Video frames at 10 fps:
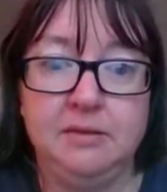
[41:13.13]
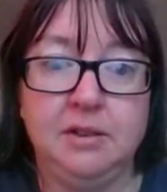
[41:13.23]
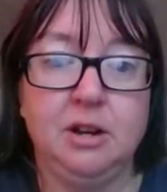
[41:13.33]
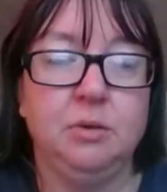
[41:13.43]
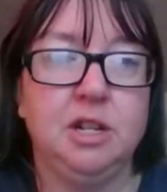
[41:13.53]

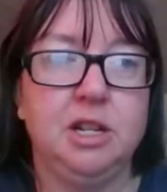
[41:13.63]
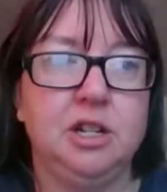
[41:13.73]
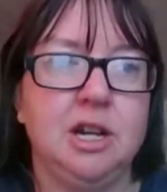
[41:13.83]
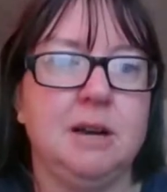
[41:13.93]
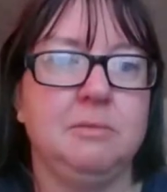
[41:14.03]
I've got to read
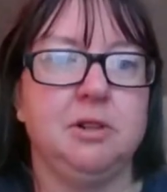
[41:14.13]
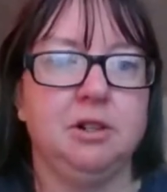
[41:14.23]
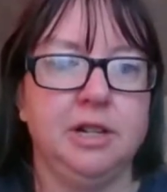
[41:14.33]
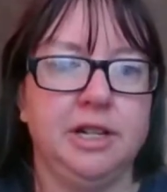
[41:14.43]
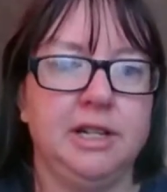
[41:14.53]
the
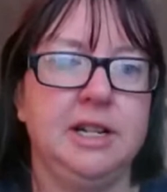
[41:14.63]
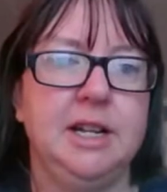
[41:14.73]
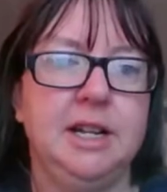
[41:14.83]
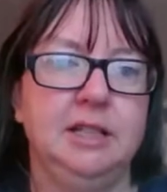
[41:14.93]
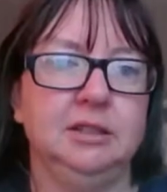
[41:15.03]
chapter
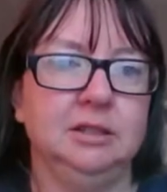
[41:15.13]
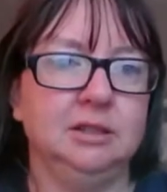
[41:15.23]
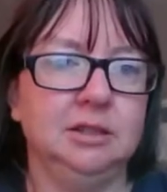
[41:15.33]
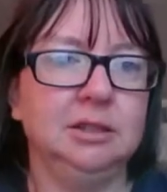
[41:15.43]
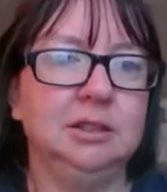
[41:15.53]

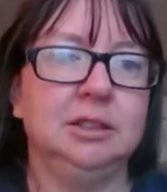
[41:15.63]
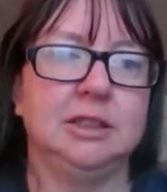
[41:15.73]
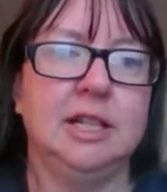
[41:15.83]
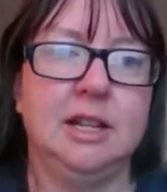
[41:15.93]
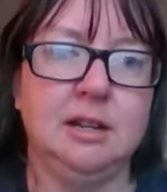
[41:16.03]

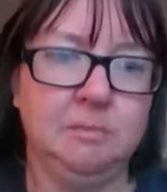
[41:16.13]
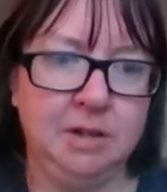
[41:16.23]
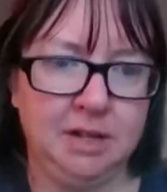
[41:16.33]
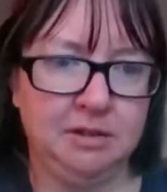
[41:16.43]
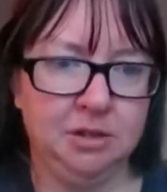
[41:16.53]
and take
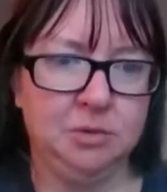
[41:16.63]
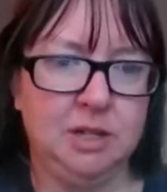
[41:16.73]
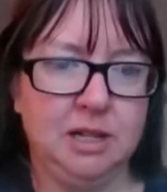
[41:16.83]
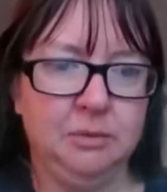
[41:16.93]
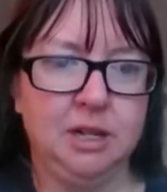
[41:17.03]
my notes
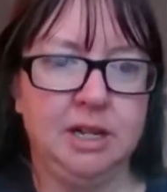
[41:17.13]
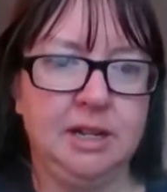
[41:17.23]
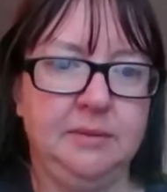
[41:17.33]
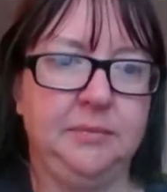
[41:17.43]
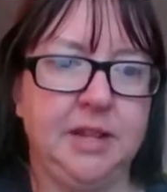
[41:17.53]
while I
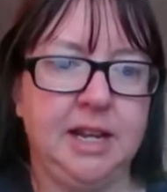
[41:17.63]
read.